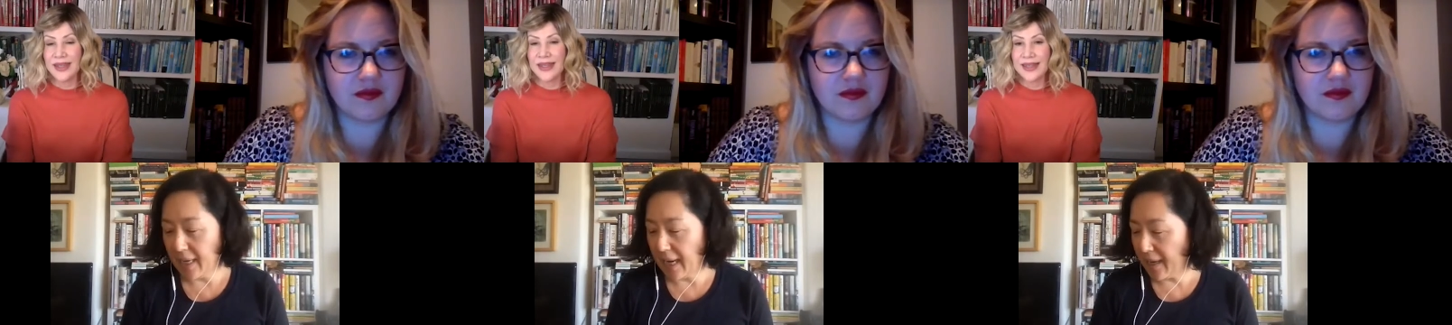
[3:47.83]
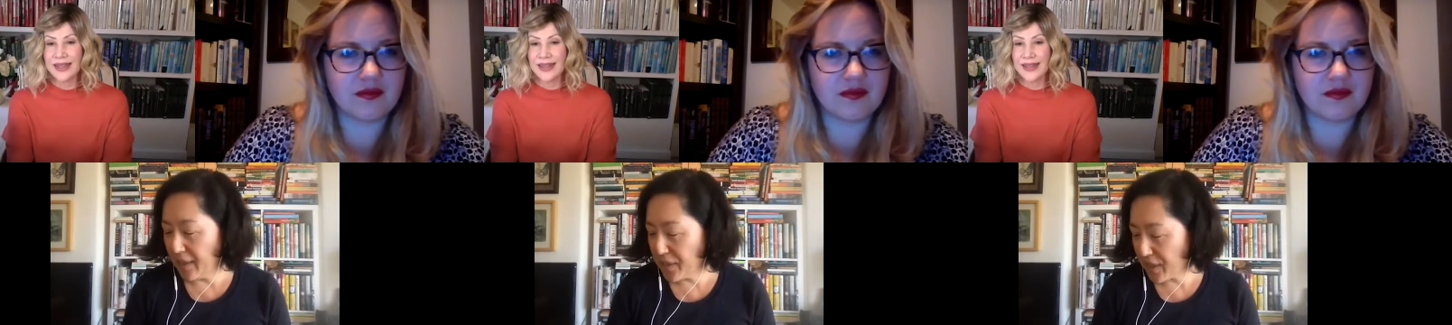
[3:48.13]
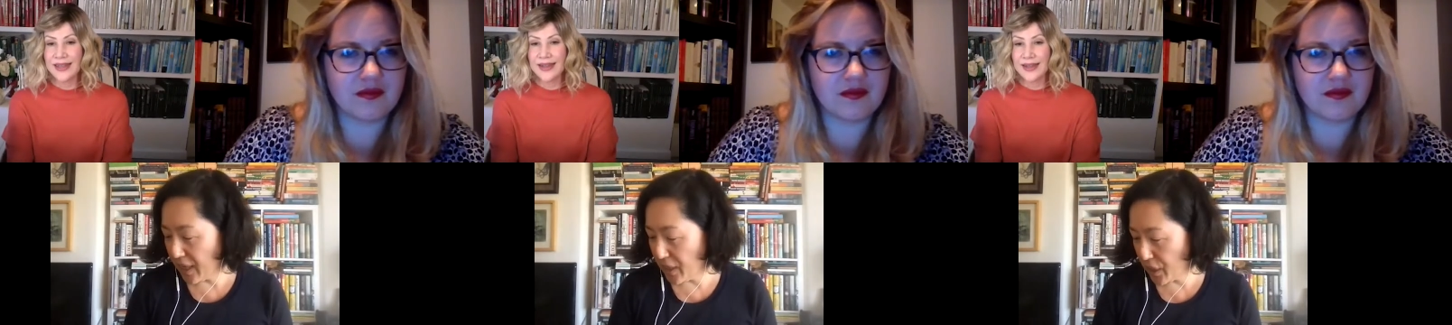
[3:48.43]

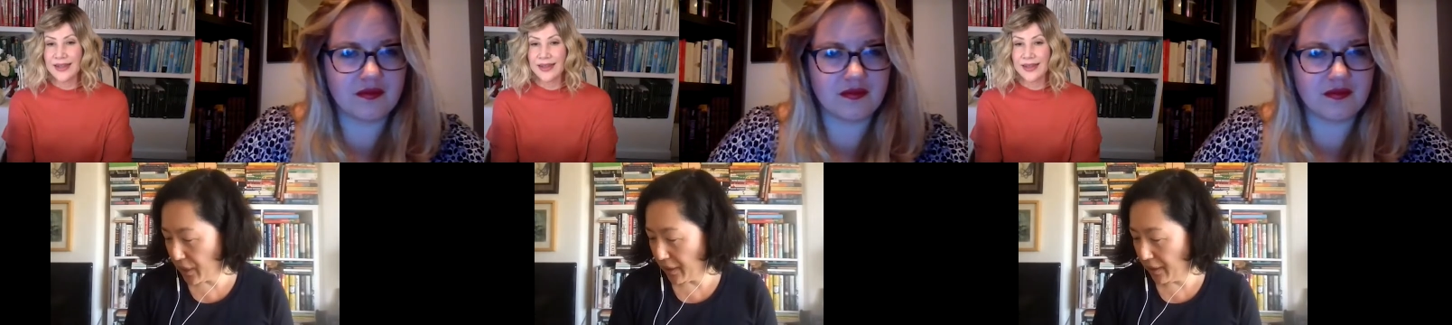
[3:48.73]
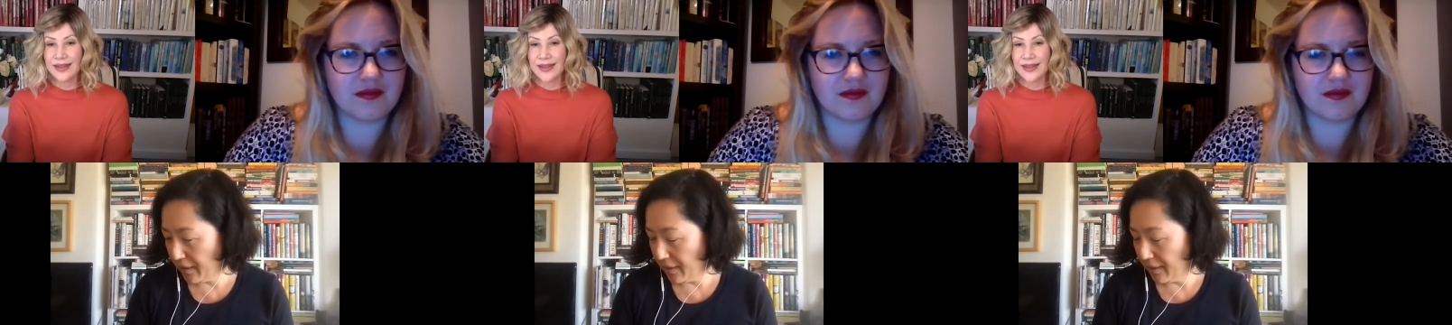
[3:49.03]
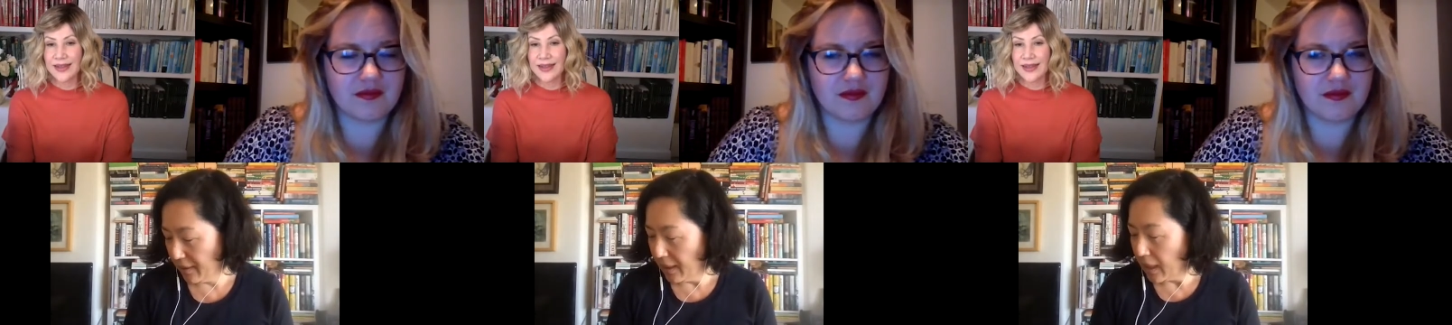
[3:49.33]
Speaker 1: anastasia
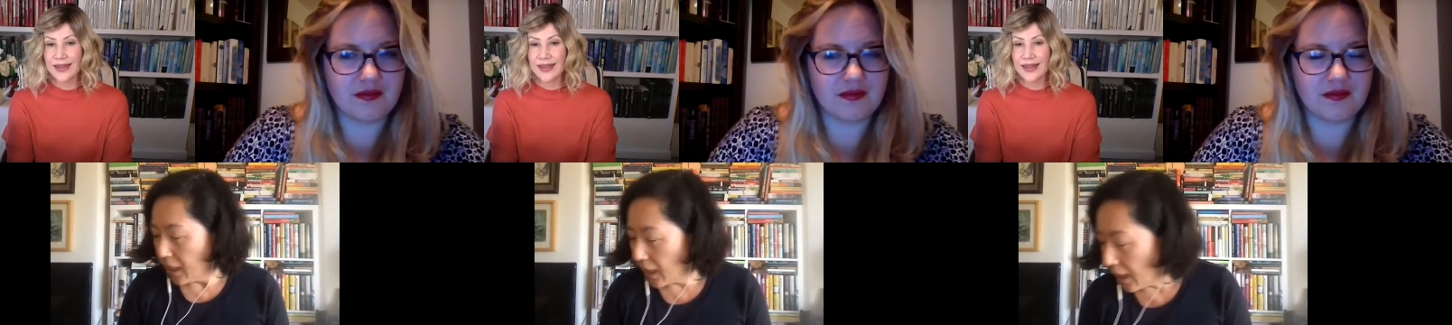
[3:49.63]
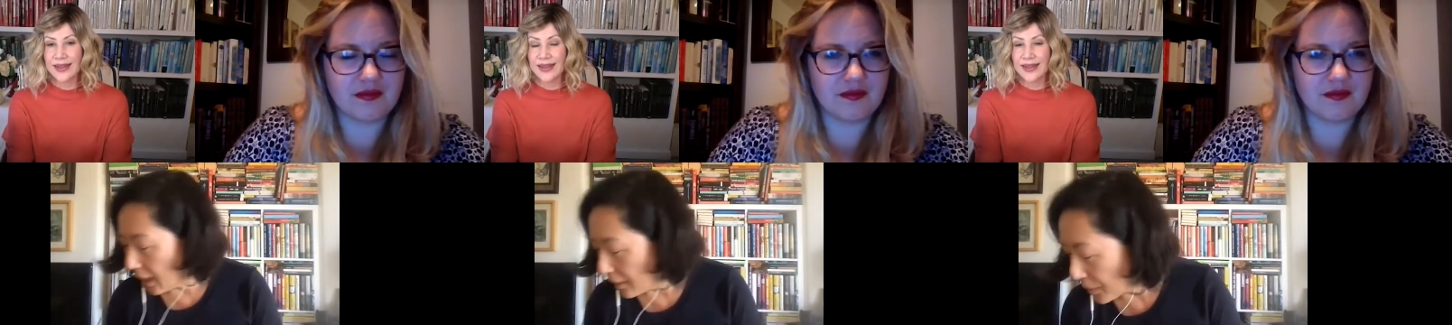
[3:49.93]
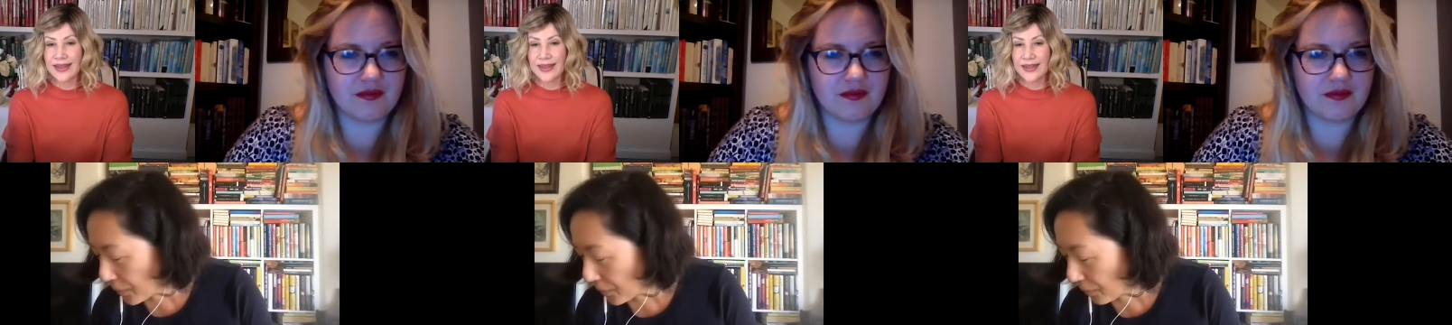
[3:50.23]
uh, who